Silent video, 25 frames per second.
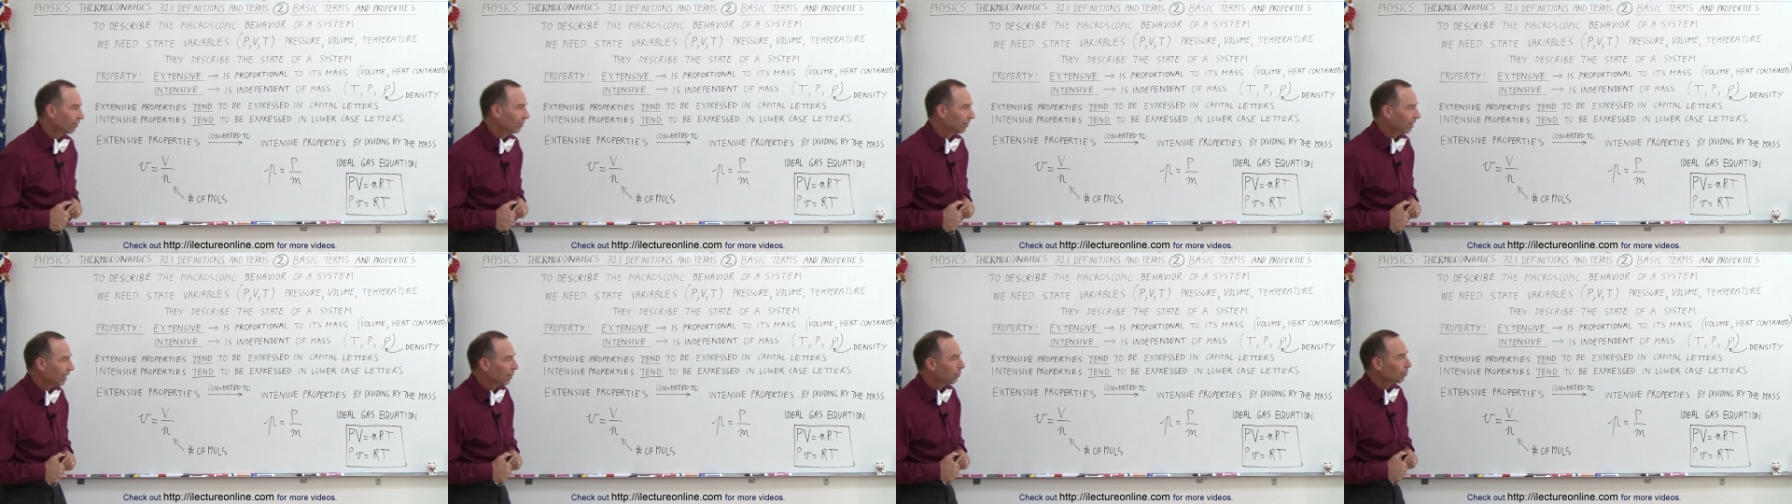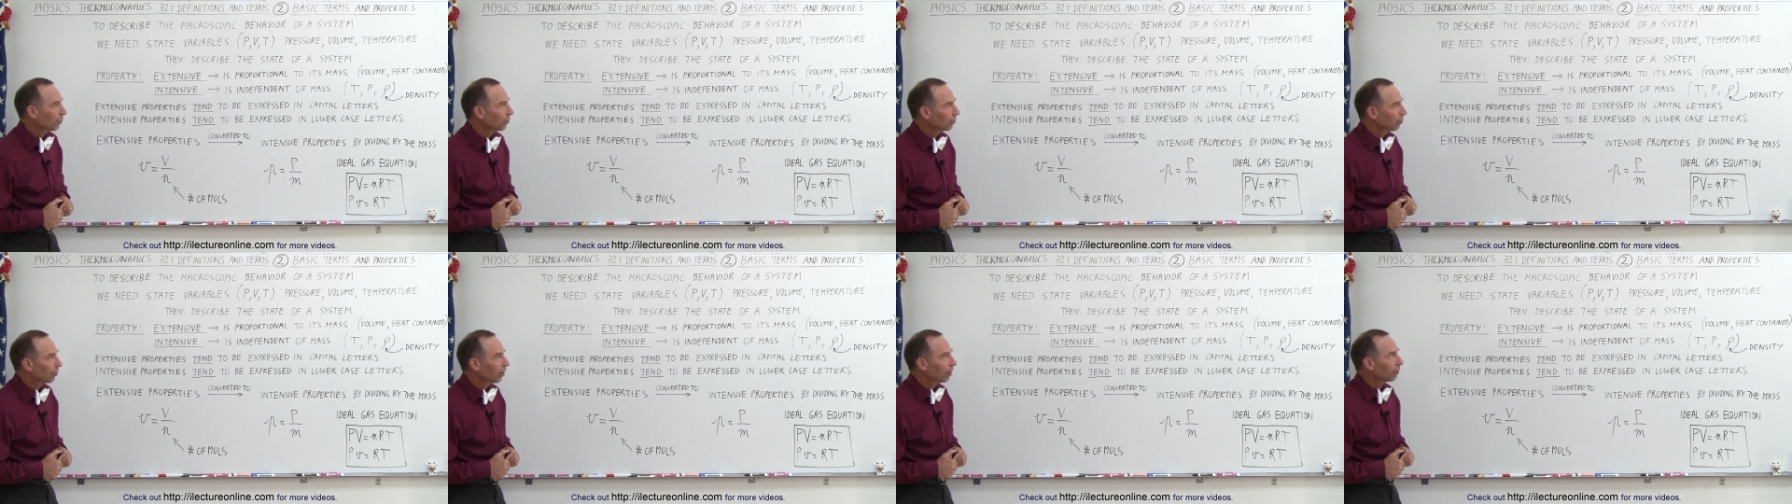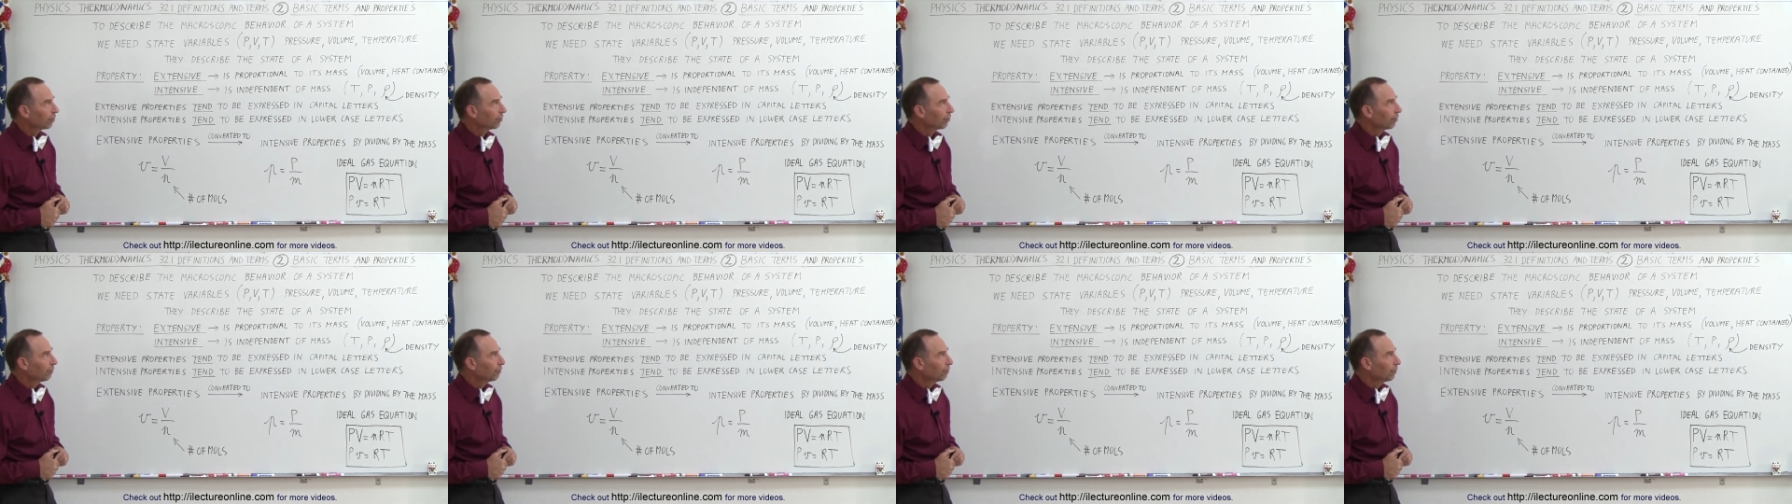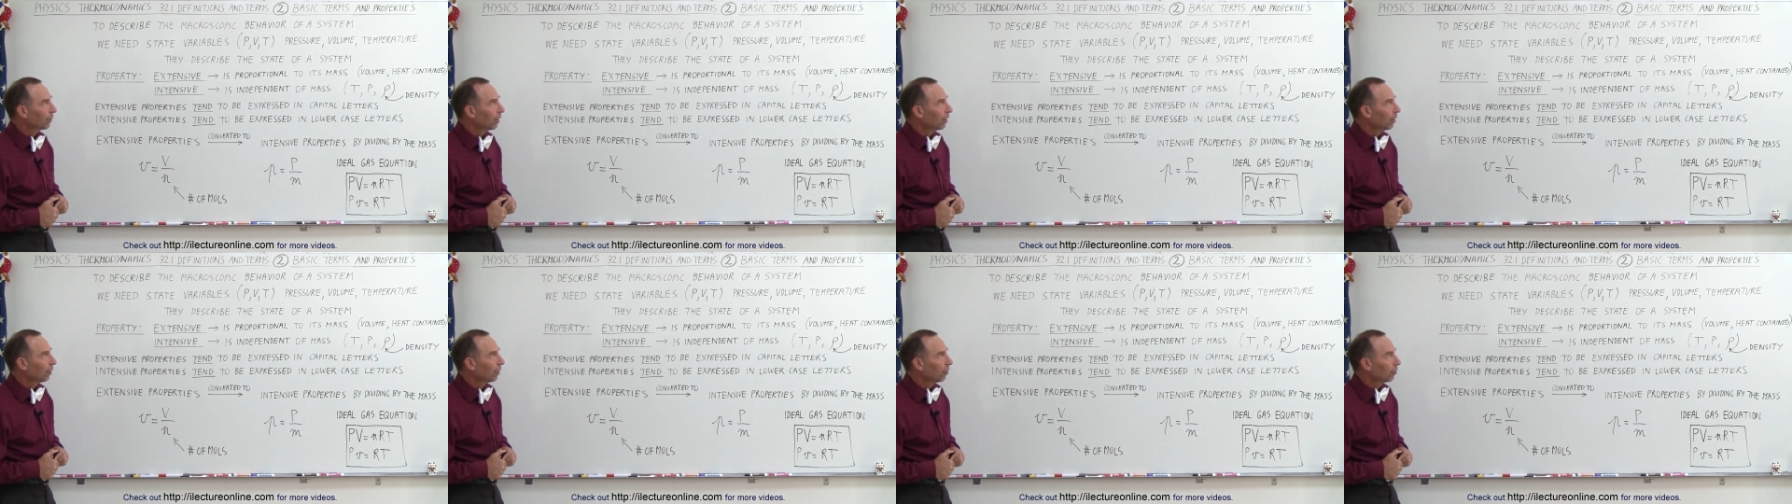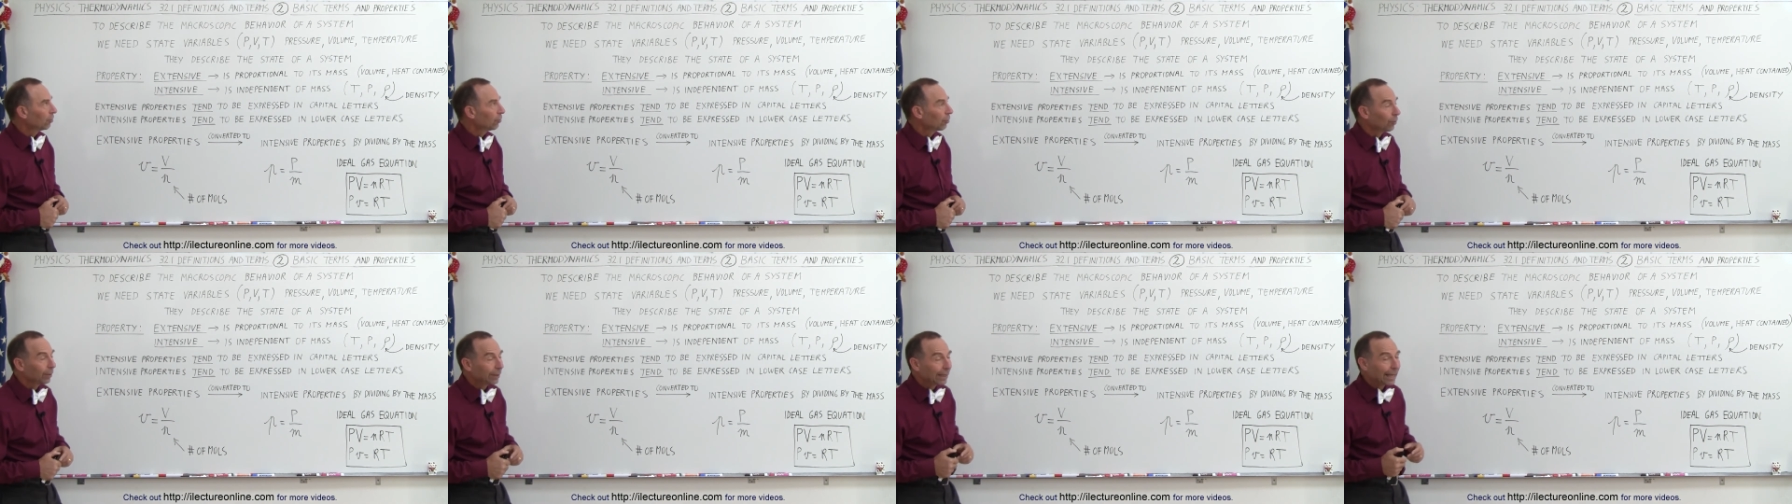the same result.
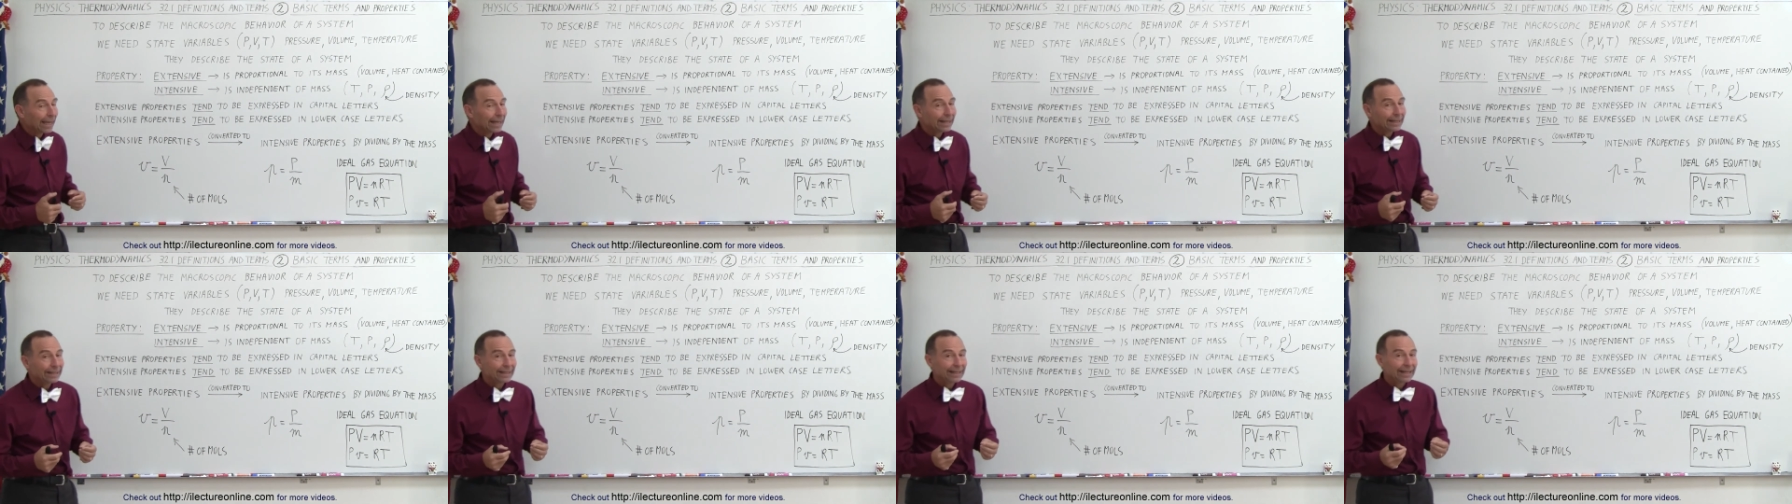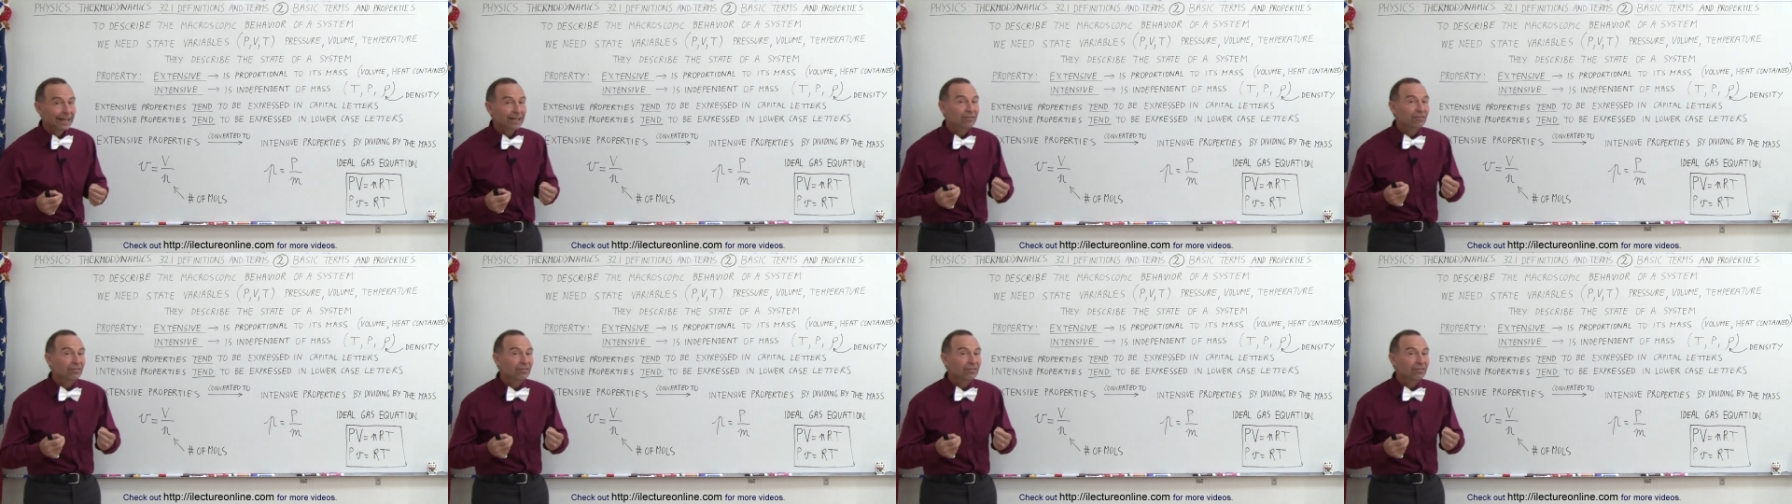So again,